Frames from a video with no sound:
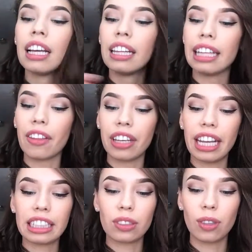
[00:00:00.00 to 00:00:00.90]
Now the
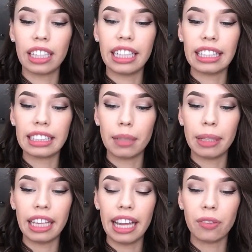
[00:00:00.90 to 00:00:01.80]
next one is going to be
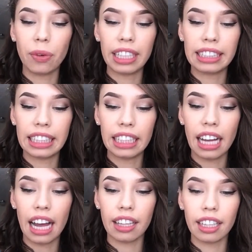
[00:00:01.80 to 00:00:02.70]
the NYC
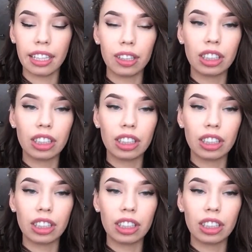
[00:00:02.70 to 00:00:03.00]
eyeliner.